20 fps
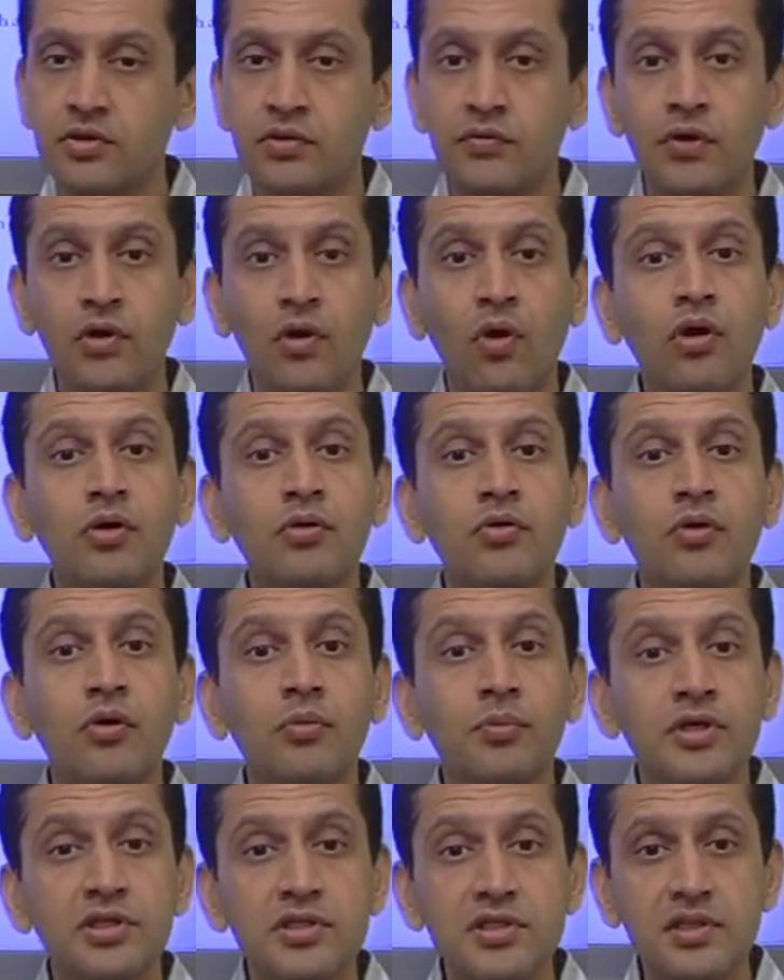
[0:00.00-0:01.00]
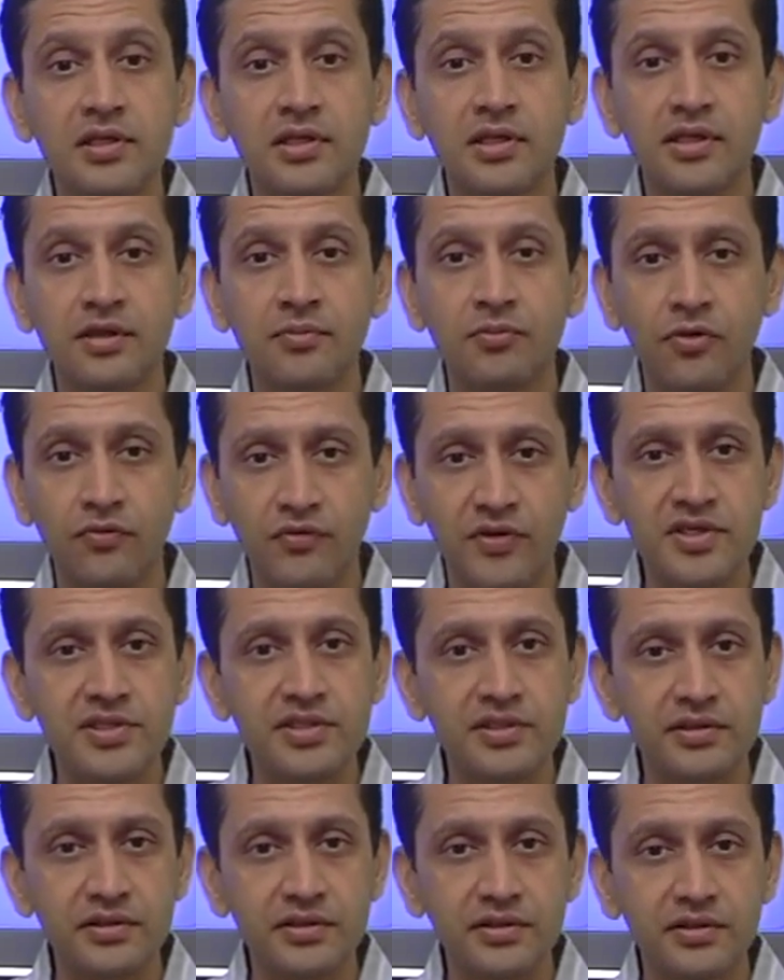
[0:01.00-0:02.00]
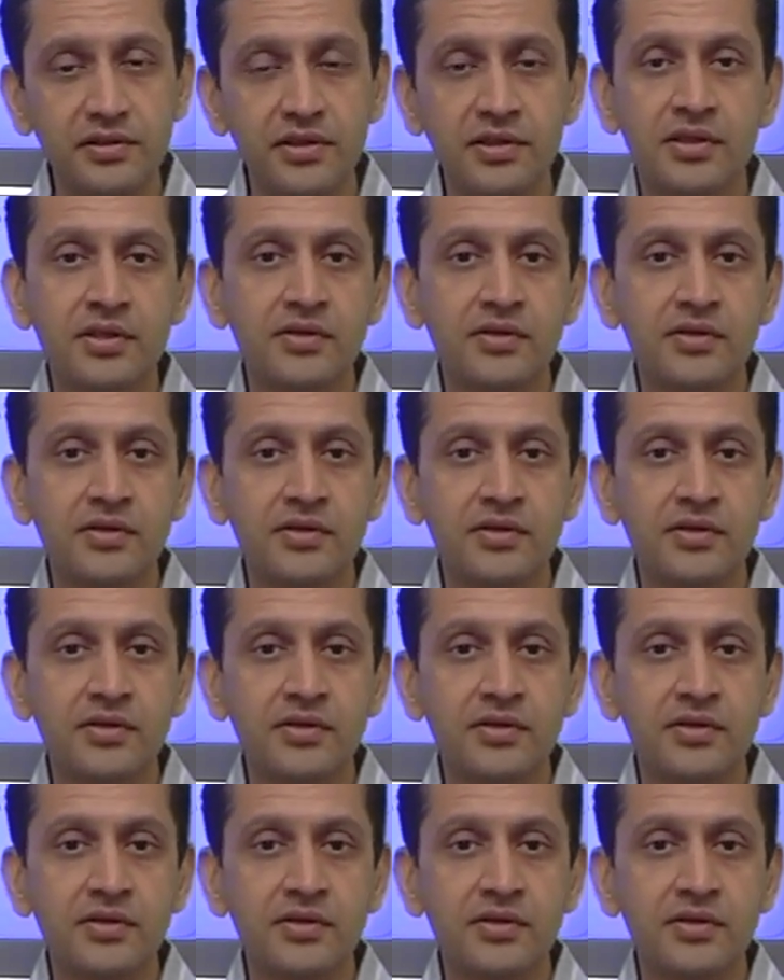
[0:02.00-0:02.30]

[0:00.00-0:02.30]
you will not grow personally and professionally.